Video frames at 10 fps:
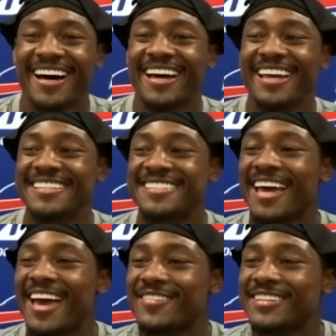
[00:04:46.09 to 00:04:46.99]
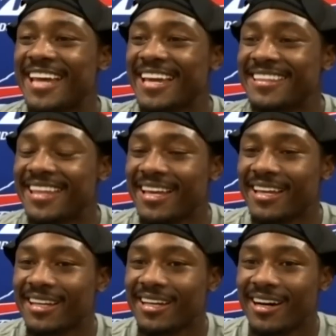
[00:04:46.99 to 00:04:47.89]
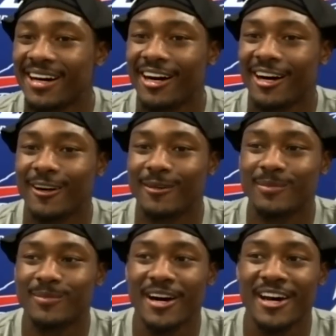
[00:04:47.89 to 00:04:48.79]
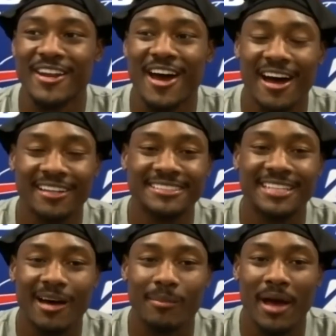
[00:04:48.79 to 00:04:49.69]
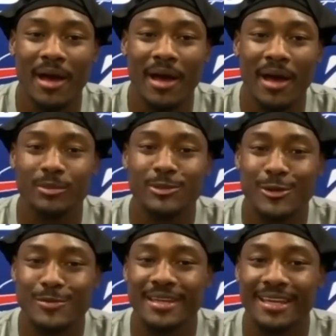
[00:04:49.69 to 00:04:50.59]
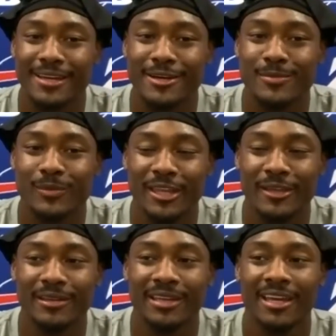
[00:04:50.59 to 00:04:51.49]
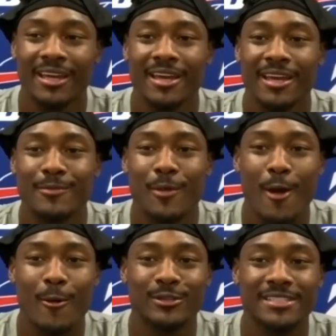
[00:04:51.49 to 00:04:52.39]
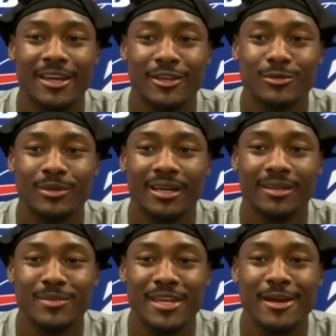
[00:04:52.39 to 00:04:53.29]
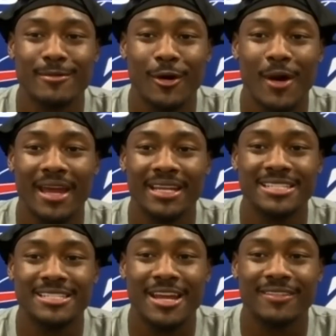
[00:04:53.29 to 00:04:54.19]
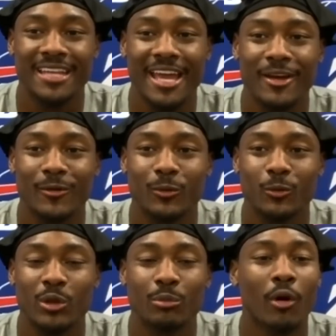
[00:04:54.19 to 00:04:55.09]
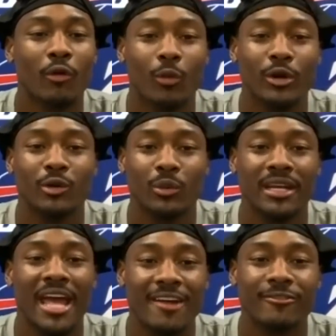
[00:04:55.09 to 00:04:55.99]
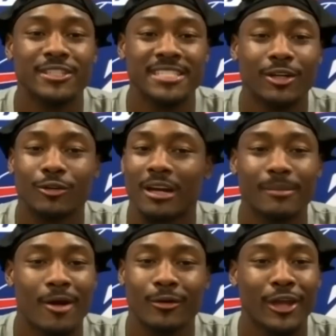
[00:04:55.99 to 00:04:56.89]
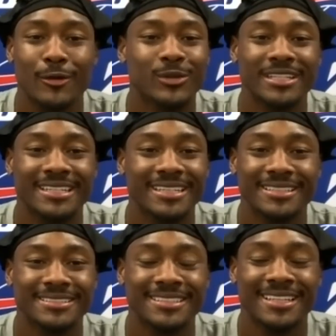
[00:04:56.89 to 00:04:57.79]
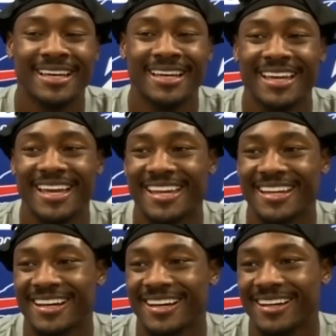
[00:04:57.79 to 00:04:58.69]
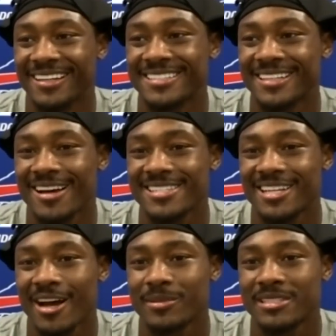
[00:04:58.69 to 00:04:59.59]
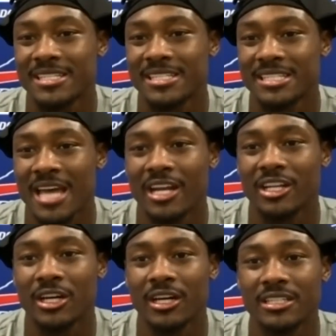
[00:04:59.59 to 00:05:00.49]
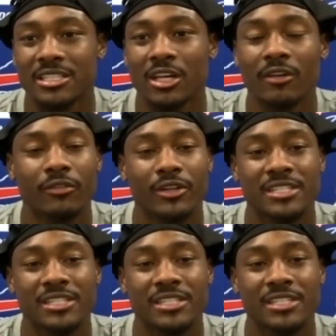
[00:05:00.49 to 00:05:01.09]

It's an everyday thing, um, a nonstop battle between me and him. He he probably won't tell you, but me and him go at it each and every day. We both want to win every single rep. I don't care what it is and uh, it's a constant competition. It's kind of good. It's good for your